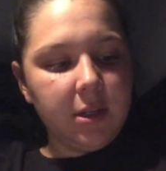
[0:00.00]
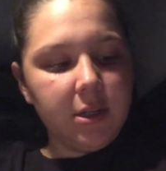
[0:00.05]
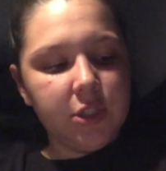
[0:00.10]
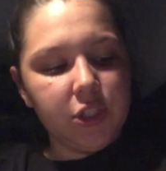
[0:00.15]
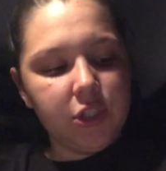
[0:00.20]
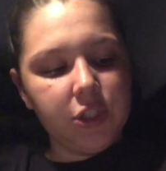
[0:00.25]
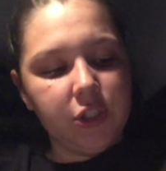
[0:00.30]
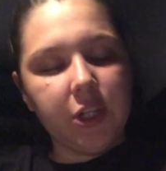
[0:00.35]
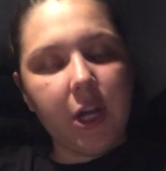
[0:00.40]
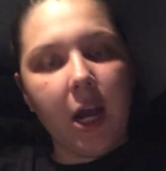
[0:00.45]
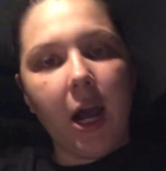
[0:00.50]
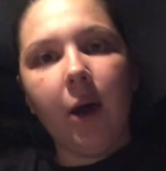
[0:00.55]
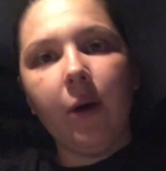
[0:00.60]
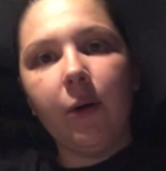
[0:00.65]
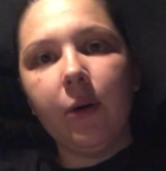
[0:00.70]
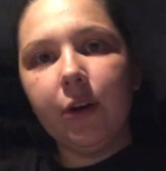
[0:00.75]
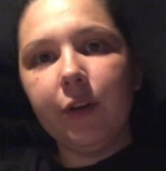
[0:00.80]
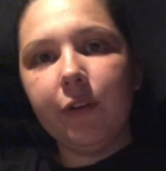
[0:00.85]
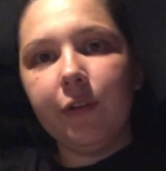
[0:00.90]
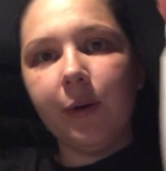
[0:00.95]

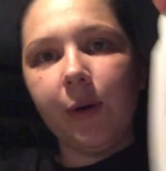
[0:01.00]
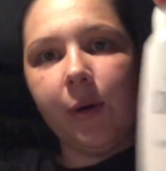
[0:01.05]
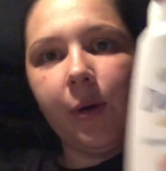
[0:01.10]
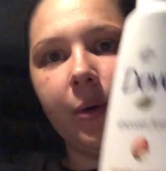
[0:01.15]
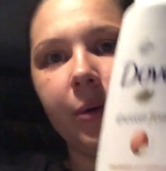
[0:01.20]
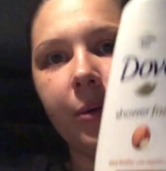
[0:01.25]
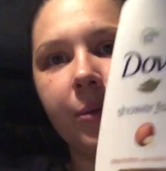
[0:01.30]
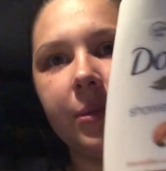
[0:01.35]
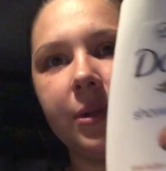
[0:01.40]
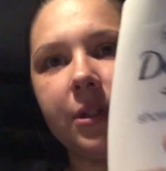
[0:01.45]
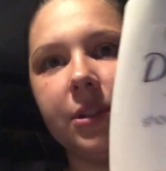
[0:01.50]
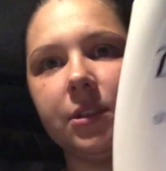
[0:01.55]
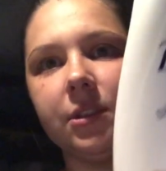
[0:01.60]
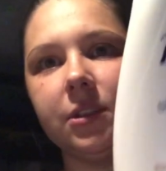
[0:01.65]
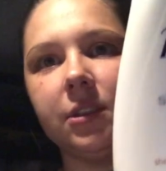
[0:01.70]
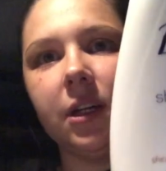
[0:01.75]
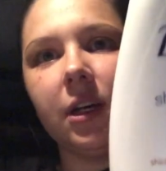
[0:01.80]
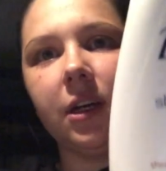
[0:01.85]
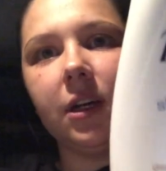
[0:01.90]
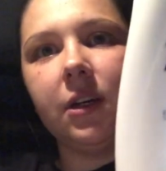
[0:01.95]
shower foam
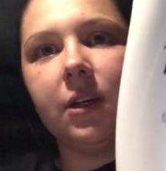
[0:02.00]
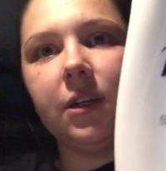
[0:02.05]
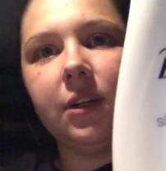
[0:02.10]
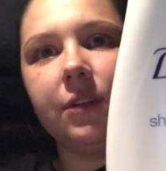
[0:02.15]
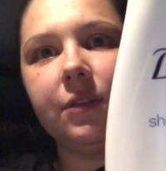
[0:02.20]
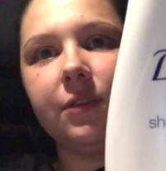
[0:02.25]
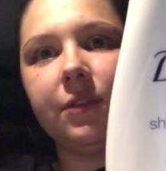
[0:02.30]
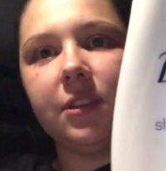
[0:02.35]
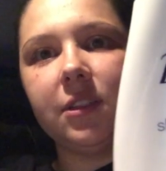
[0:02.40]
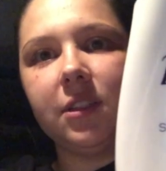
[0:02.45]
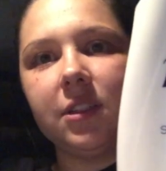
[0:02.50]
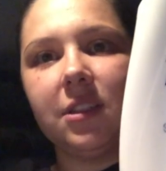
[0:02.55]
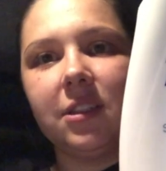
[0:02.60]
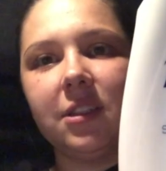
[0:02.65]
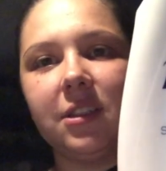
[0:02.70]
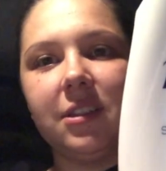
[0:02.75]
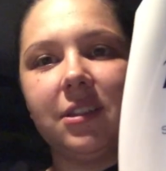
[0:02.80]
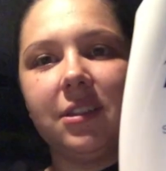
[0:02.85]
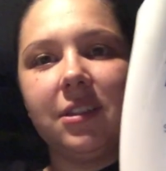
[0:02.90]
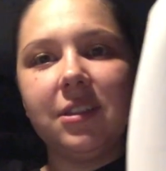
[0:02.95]
Dove.
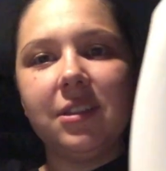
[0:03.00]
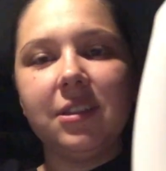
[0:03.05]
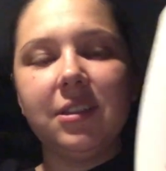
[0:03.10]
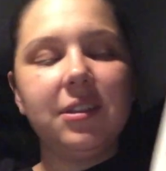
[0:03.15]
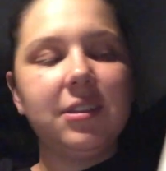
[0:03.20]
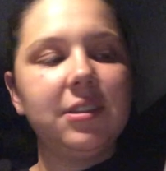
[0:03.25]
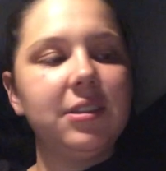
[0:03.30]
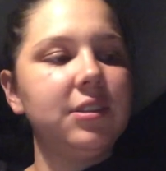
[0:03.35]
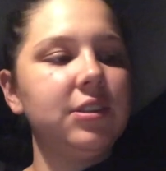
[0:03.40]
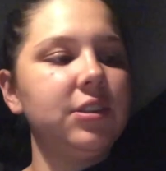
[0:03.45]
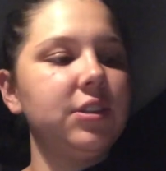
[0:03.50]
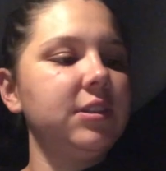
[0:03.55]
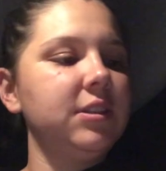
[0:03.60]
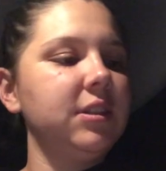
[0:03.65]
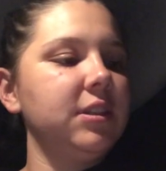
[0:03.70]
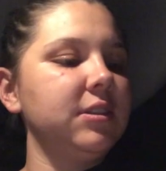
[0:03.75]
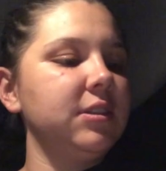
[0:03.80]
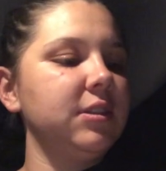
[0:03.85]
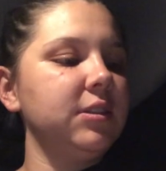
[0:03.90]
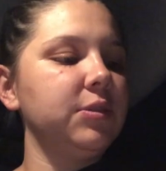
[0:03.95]
She
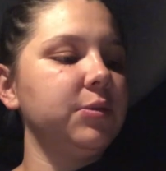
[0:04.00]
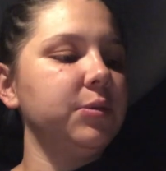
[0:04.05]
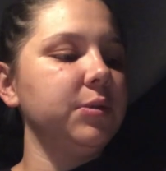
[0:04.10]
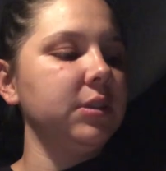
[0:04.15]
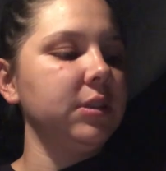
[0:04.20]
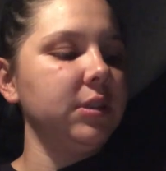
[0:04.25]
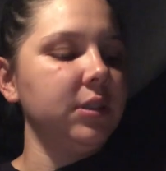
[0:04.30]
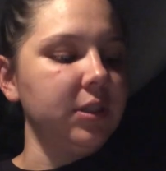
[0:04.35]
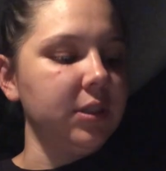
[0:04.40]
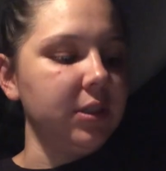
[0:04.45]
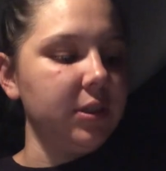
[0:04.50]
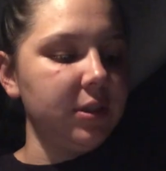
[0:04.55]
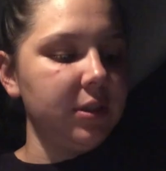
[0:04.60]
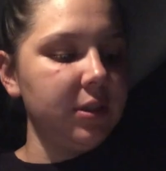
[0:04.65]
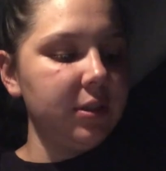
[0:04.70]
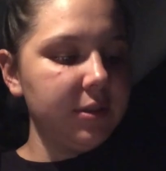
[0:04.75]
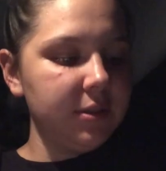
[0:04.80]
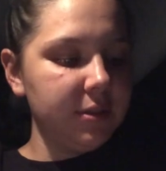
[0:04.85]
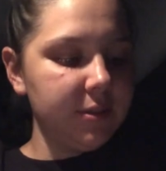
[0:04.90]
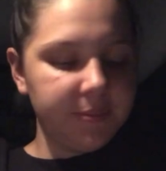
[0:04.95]
says it's really
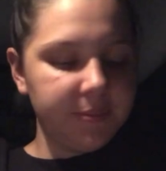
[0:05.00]
good,